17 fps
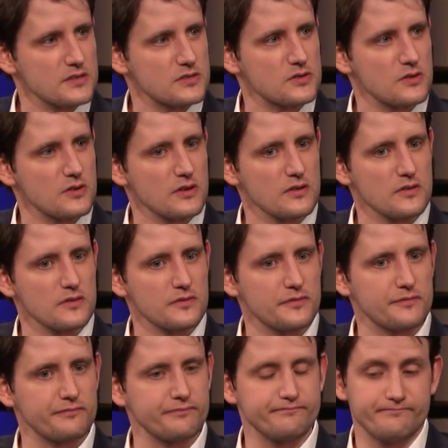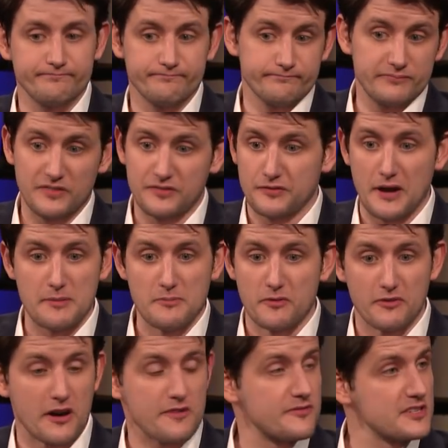sort of frame
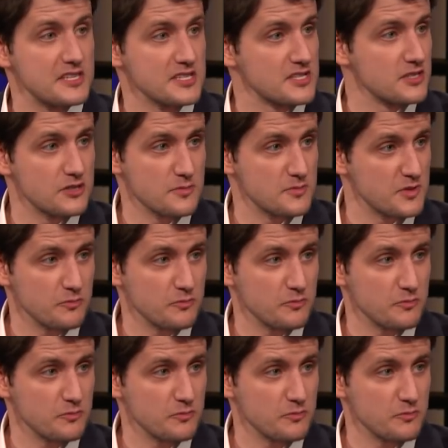of references in terms